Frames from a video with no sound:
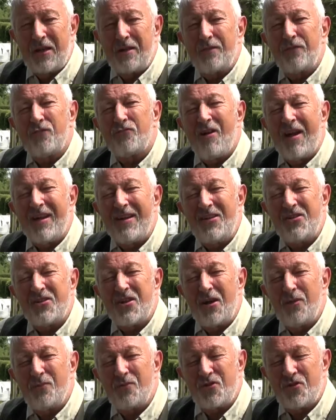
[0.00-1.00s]
out of Granny's
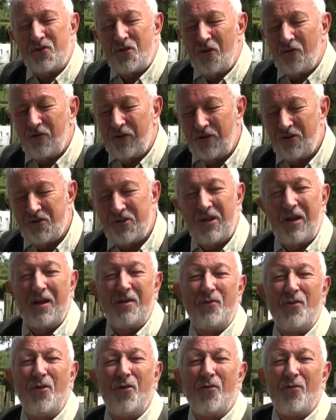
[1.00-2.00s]
old stockings, you
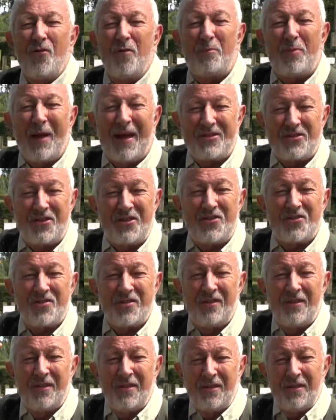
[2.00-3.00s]
know, Nora Batty's.
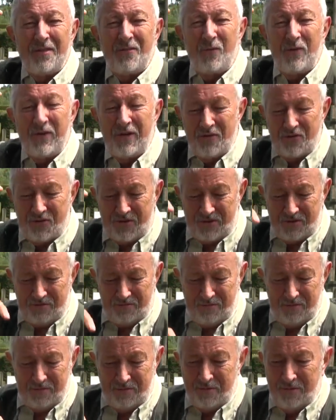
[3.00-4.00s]
We used
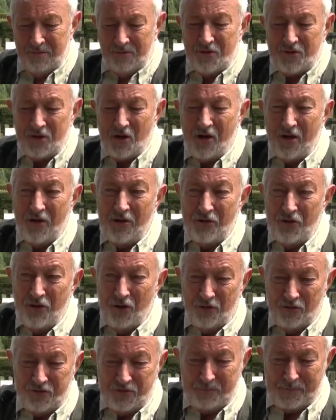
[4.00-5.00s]
to tie a
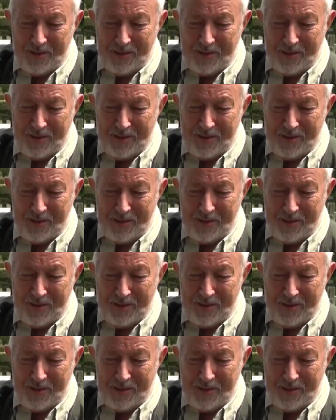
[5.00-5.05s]
knot